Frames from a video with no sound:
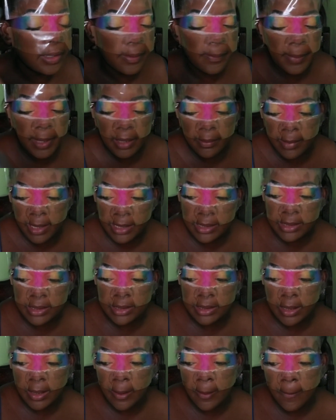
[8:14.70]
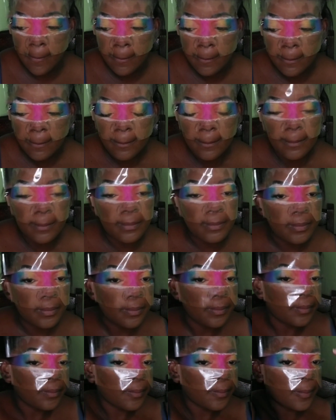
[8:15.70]
pigment
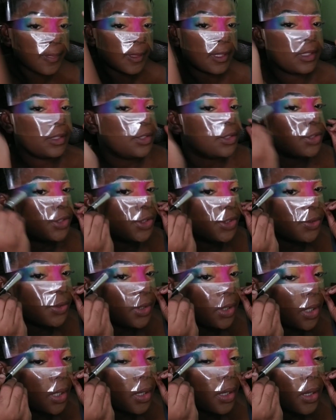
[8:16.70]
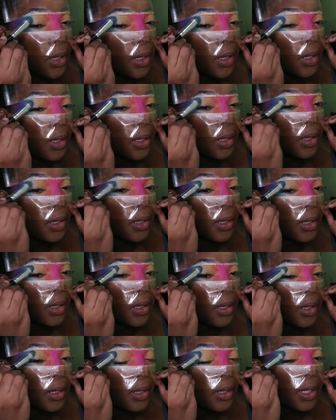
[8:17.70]
to show,
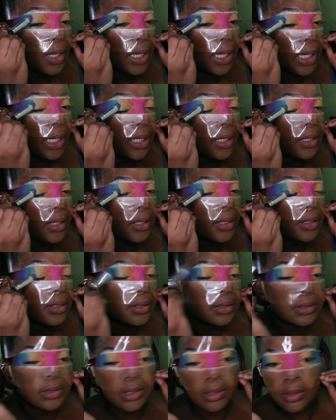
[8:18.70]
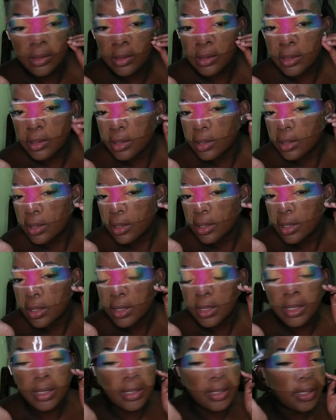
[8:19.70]
okay. So
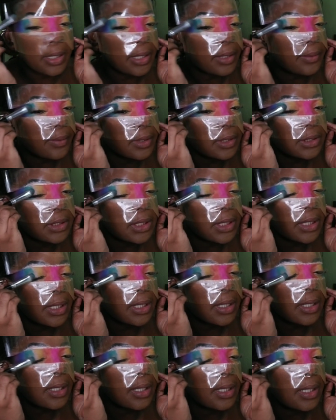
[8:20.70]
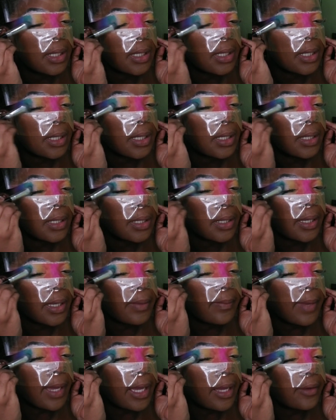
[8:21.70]
you're not kind of watching, going
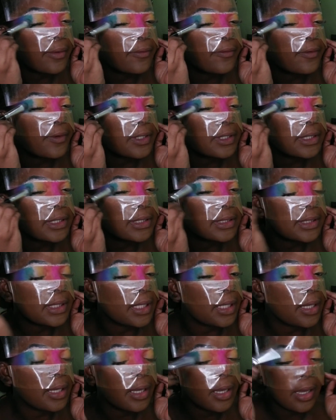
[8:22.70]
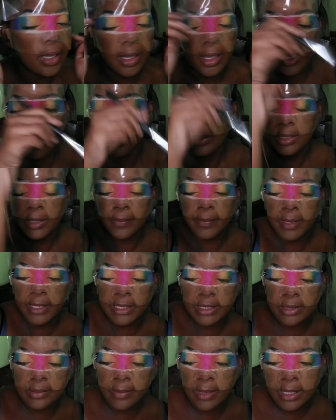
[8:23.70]
back and forth to see the
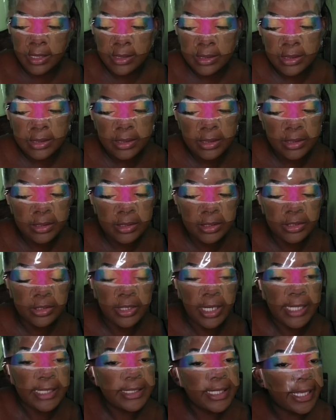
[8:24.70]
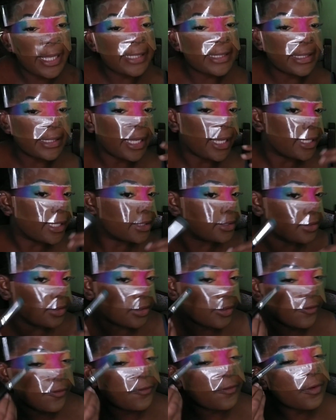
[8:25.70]
placement to try to get it as
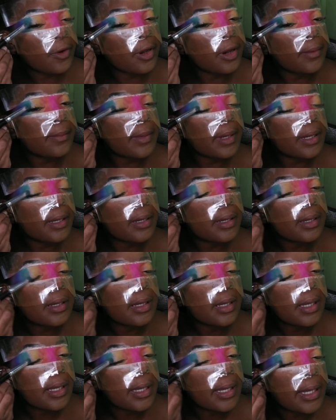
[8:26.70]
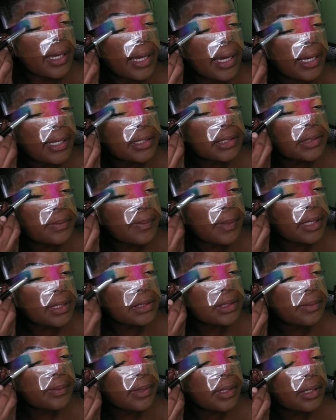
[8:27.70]
uniform as
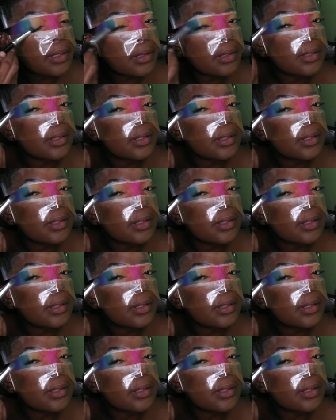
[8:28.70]
possible.